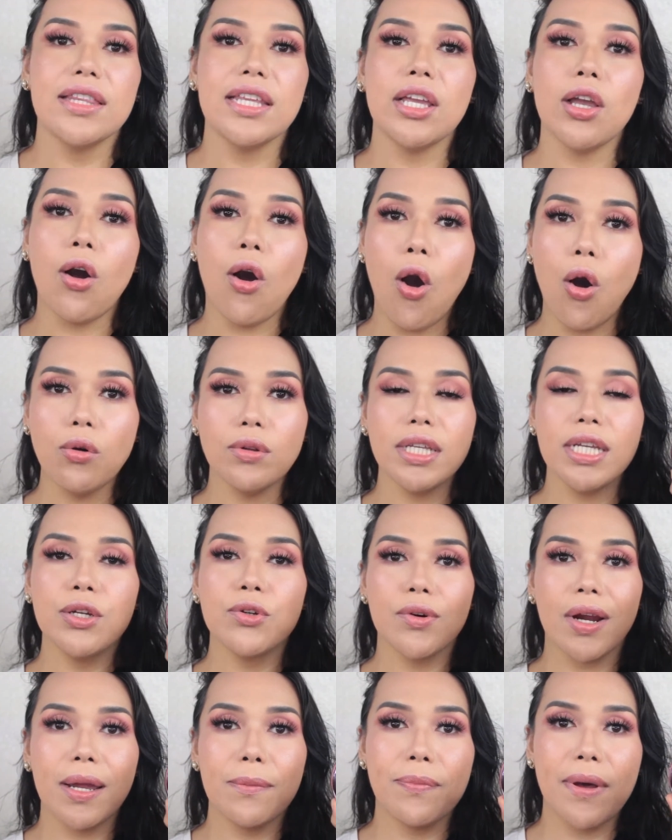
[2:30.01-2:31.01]
The only
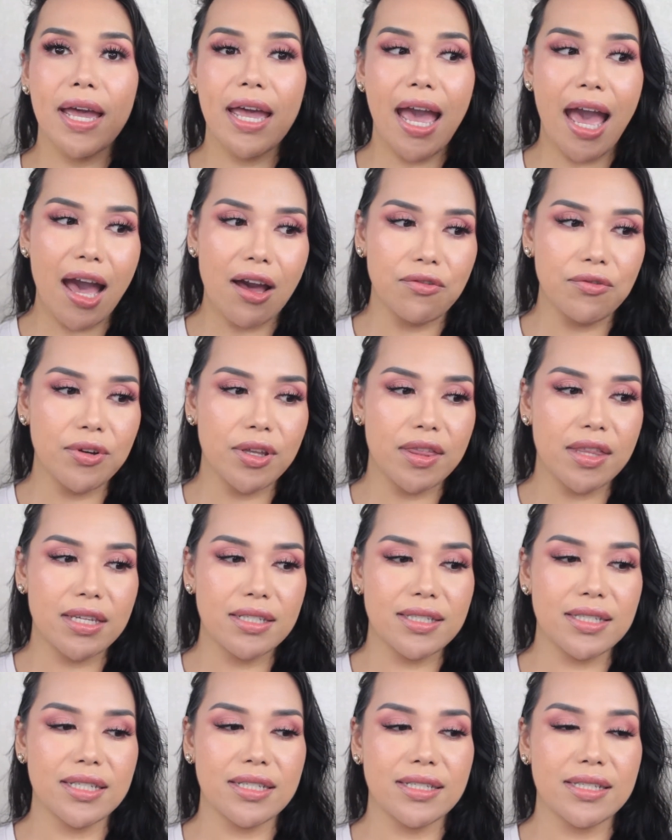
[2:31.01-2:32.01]
gripe I have with
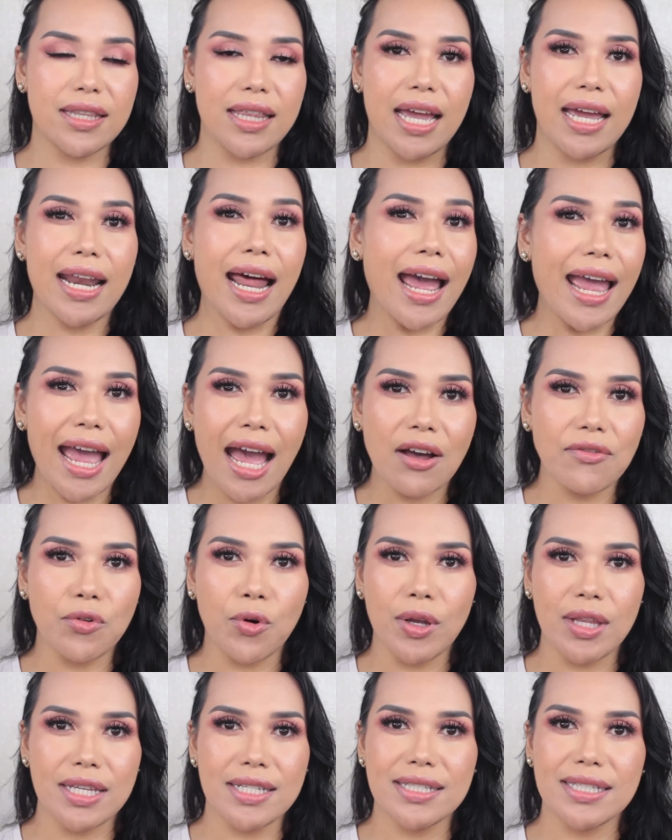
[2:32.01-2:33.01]
this is that I have
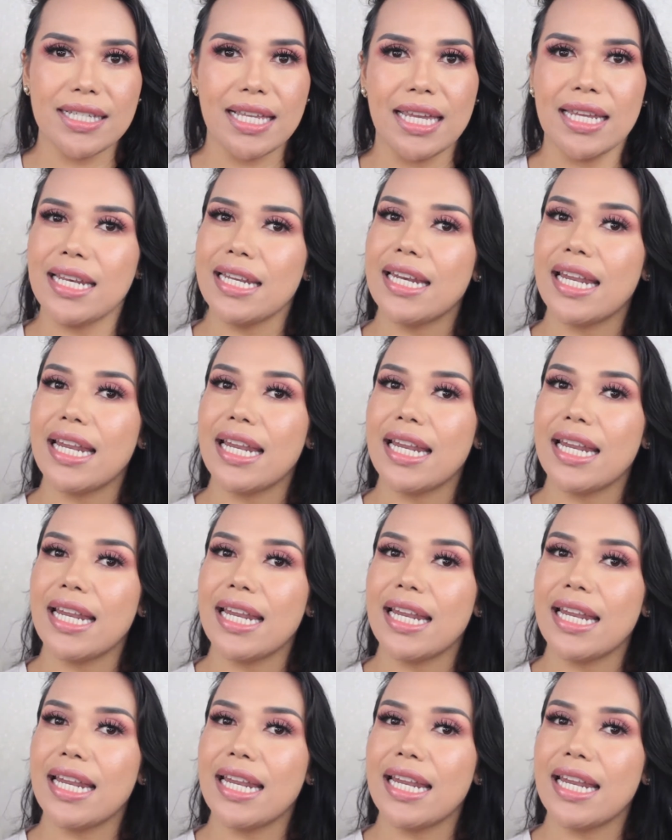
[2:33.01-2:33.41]
oily skin.